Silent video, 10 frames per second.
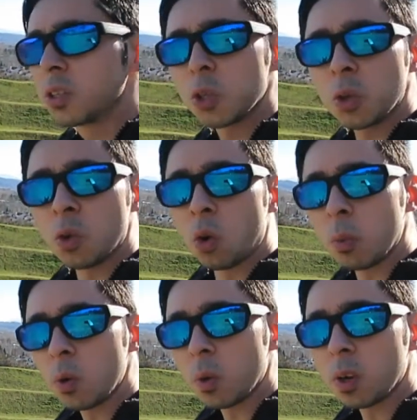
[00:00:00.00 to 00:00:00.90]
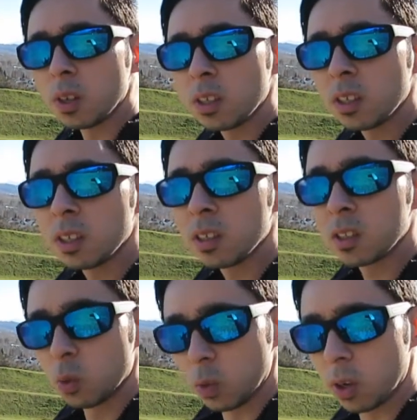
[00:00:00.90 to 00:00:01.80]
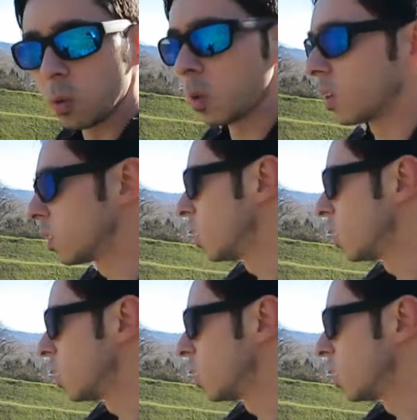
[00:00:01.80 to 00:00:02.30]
to the normal world, the real world.